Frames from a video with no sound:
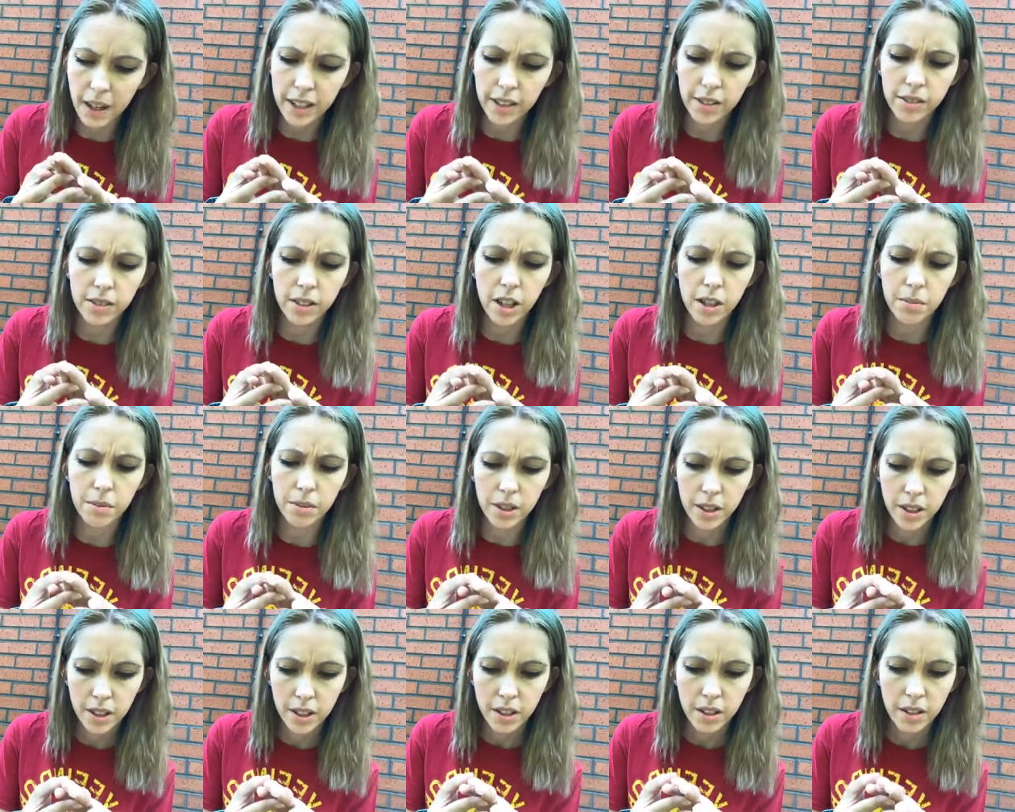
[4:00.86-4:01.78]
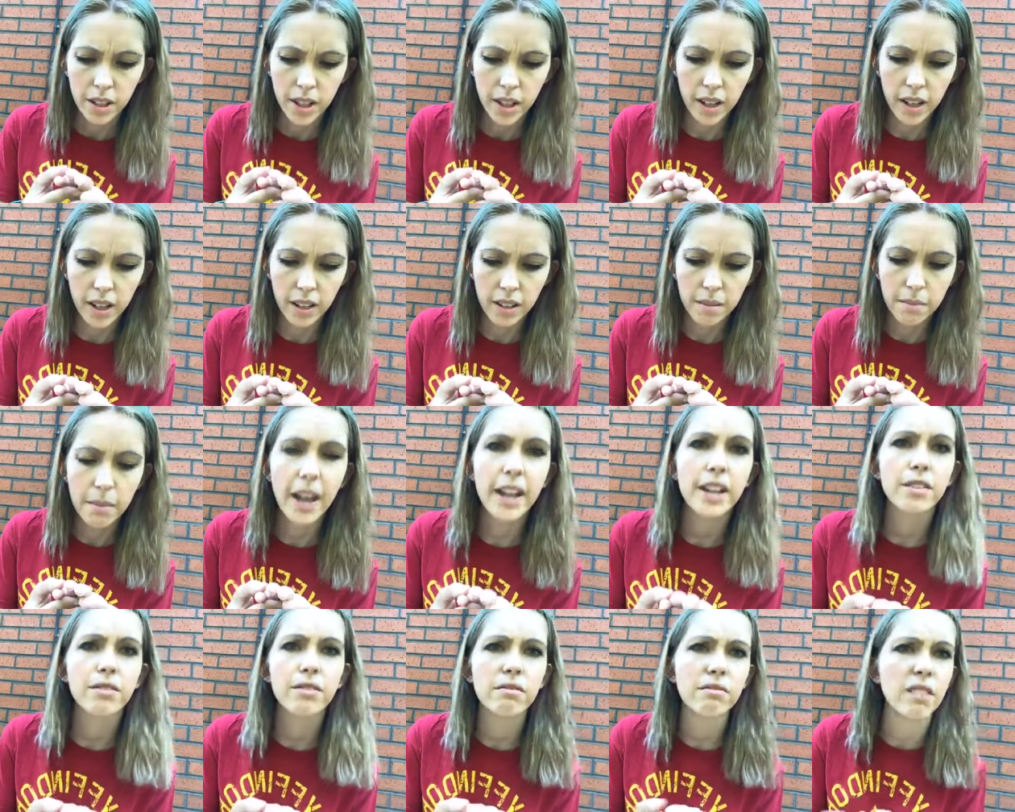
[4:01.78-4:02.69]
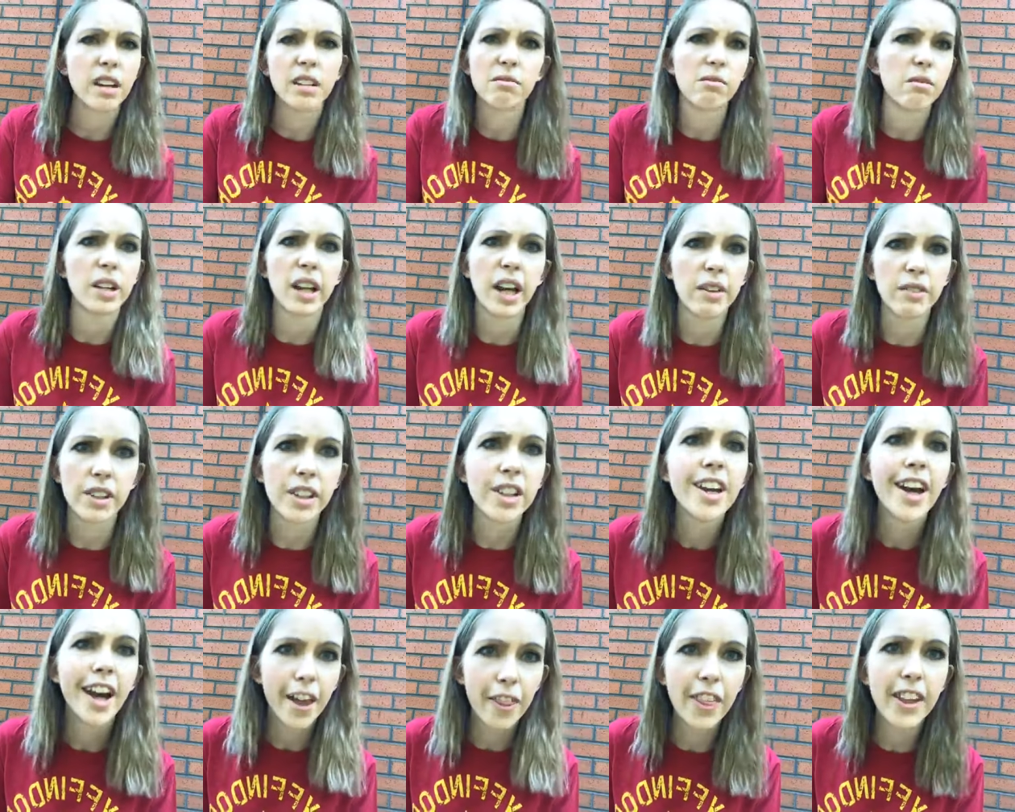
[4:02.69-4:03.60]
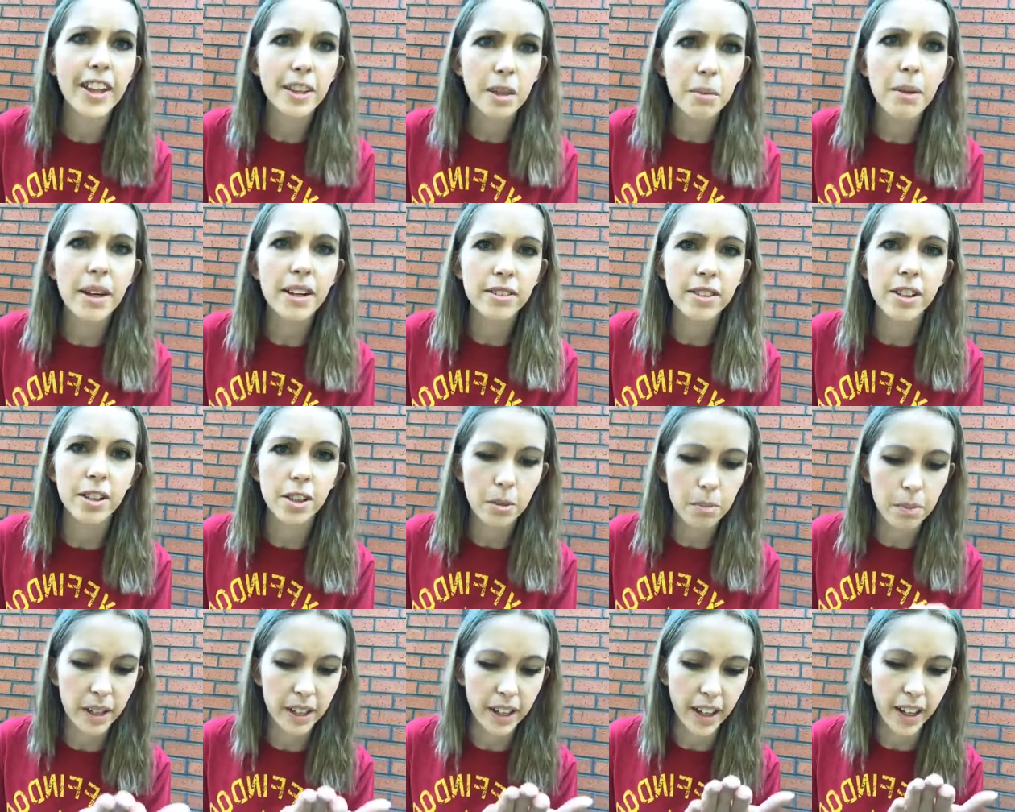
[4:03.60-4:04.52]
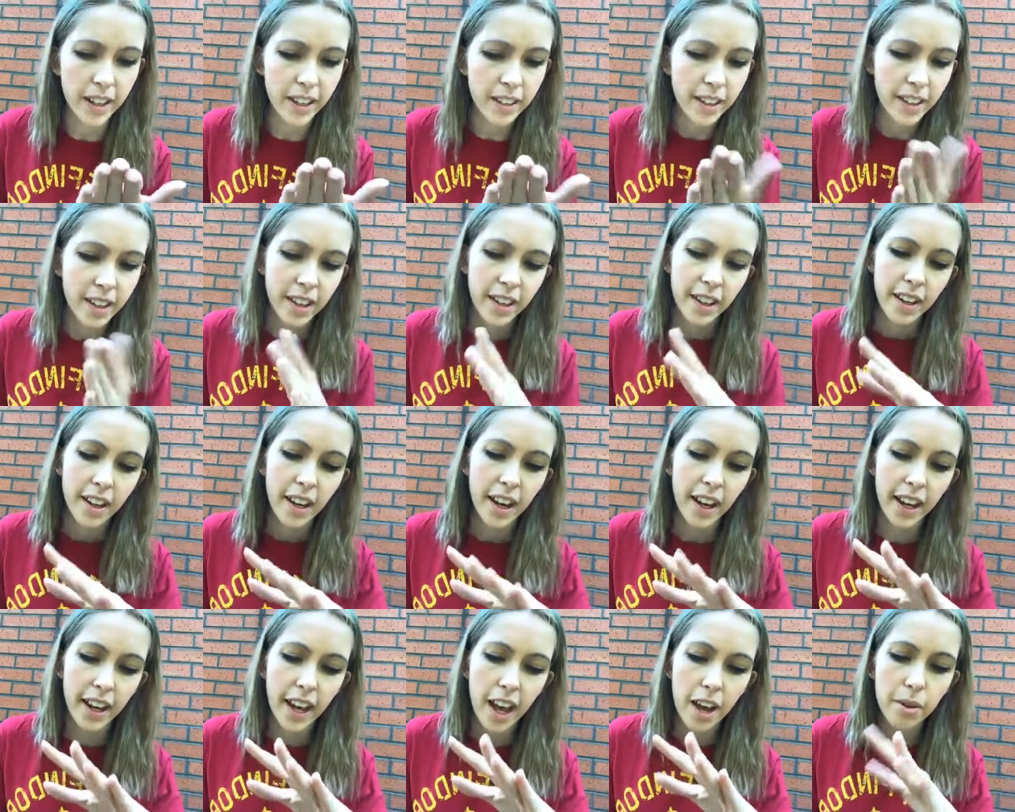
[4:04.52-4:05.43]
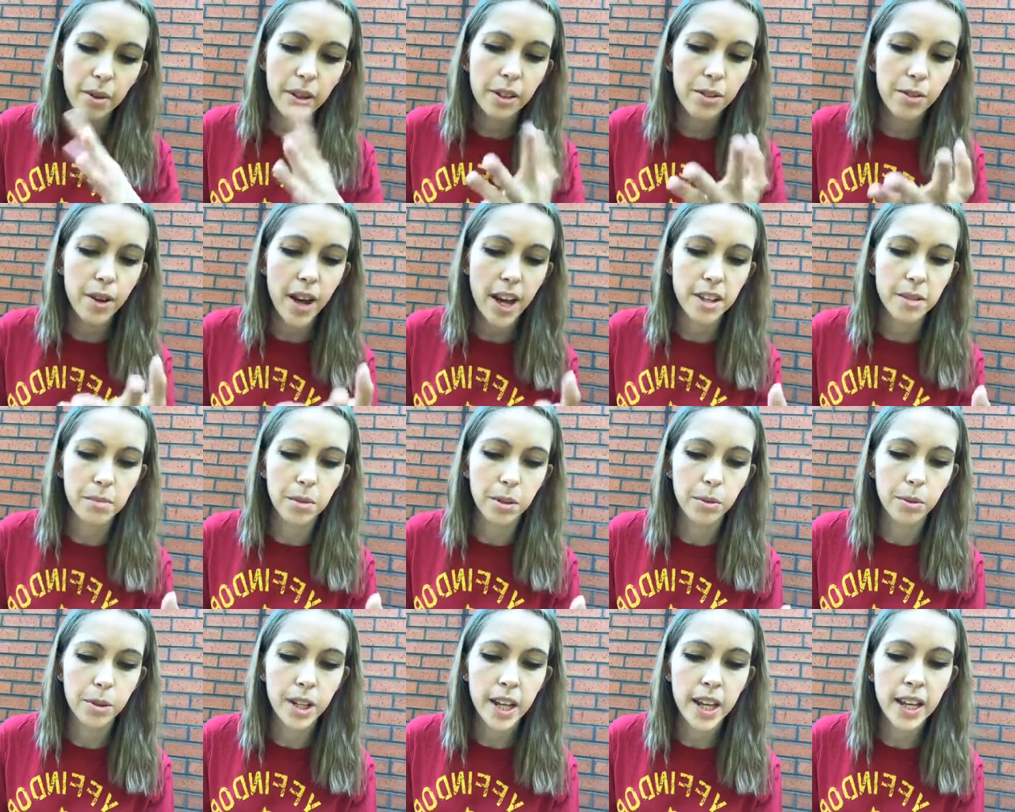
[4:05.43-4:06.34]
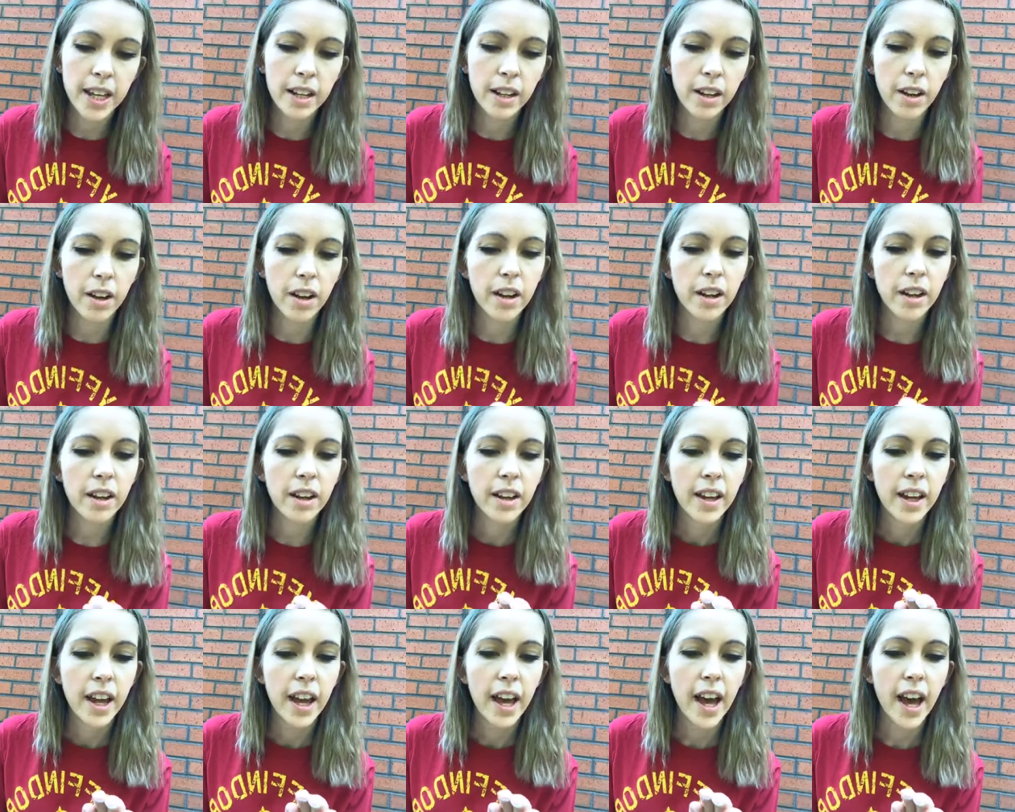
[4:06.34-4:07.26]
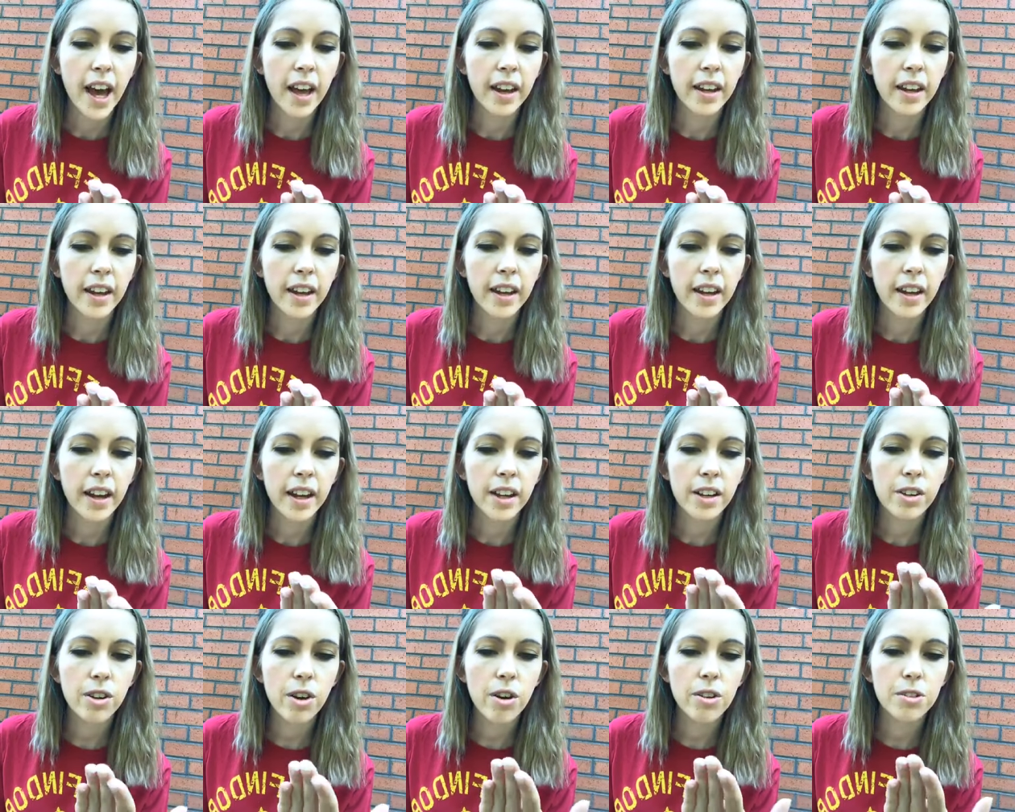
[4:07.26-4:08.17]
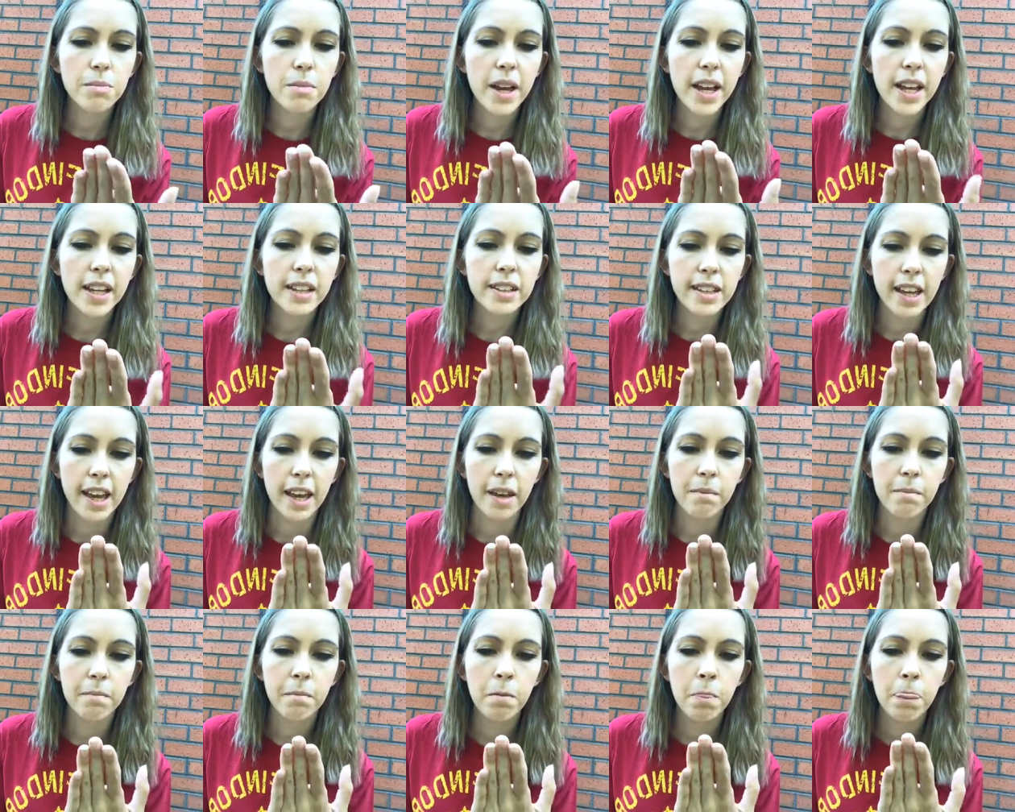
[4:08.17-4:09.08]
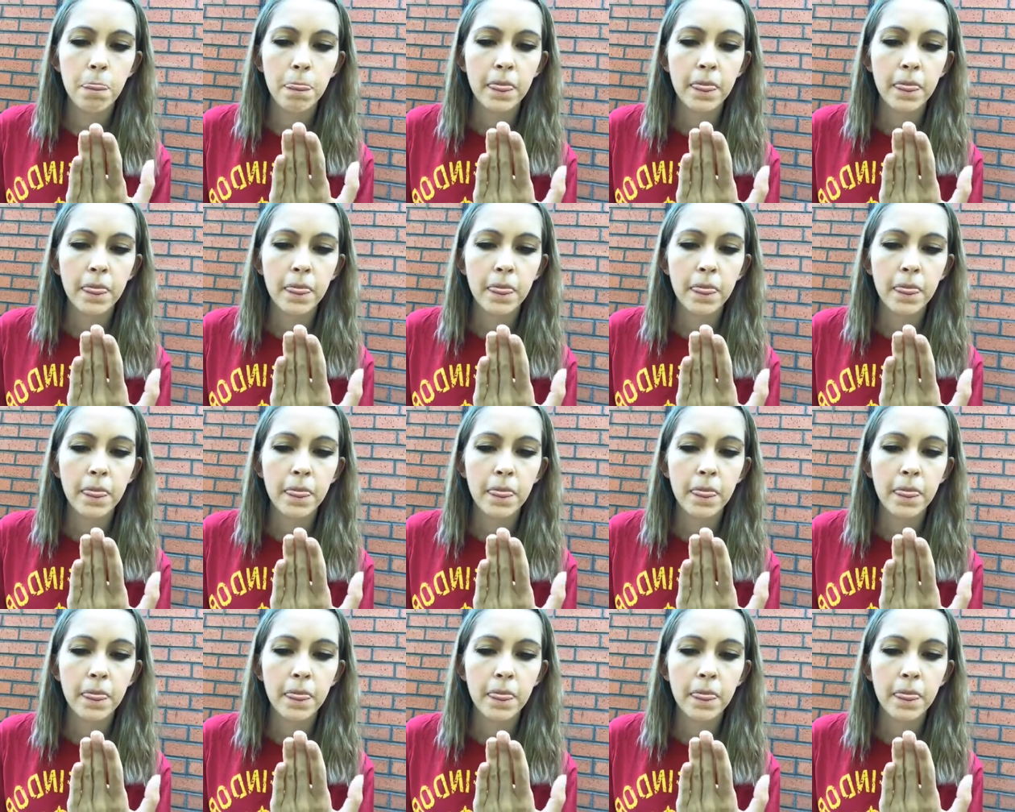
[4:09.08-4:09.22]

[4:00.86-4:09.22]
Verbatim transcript: magnoscope? Uh, magnif whatever, a thing that makes it look bigger, like how incredible would he look? And, uh, and God made him.